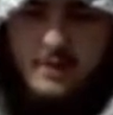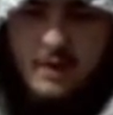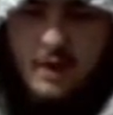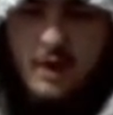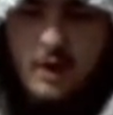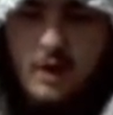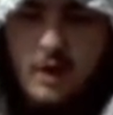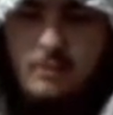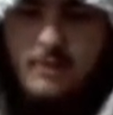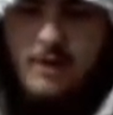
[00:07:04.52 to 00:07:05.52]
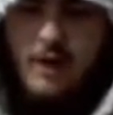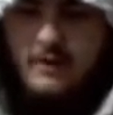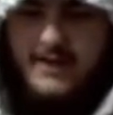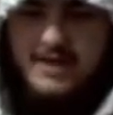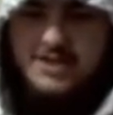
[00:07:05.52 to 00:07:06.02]
Oh, we're
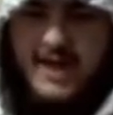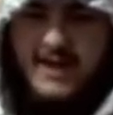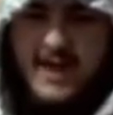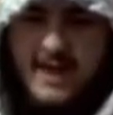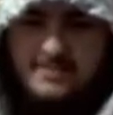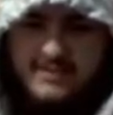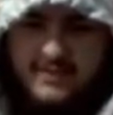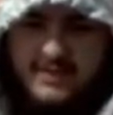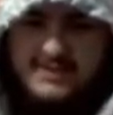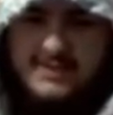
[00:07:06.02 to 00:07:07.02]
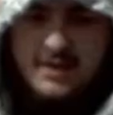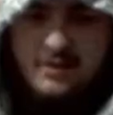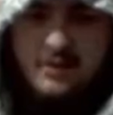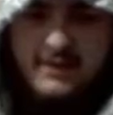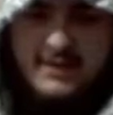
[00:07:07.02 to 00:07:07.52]
already at Chad Gamers at this.
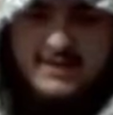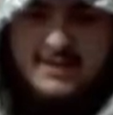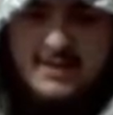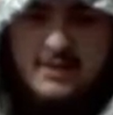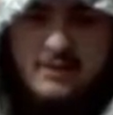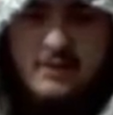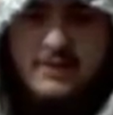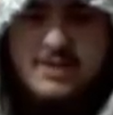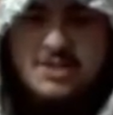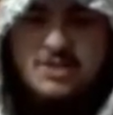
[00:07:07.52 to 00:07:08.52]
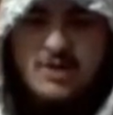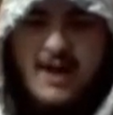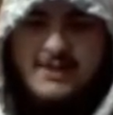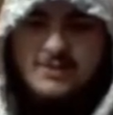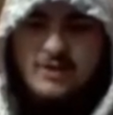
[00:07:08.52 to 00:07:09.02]
Look at this. Look at these
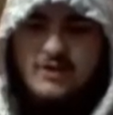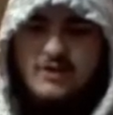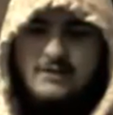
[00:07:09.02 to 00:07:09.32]
strats, dude.